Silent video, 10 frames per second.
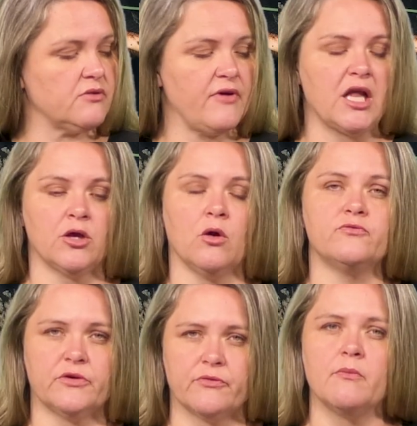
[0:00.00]
value of
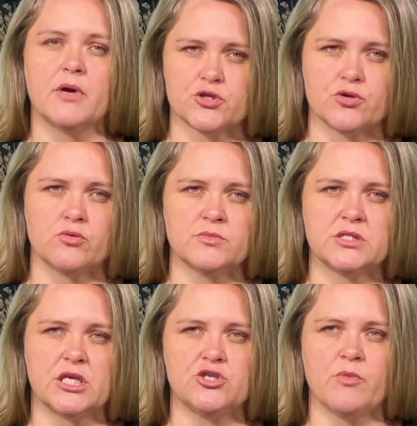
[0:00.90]
different mushrooms
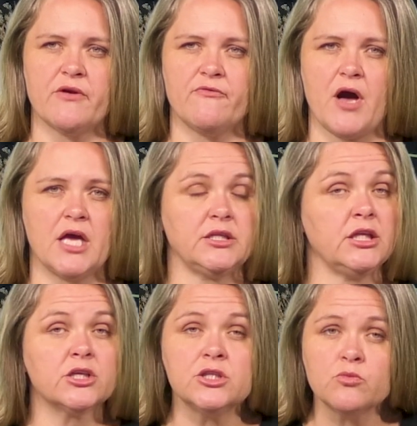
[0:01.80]
that you might find
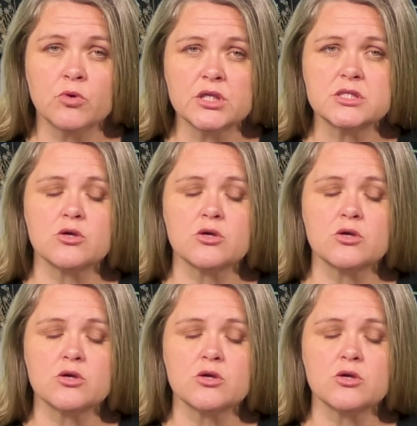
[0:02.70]
either in the woods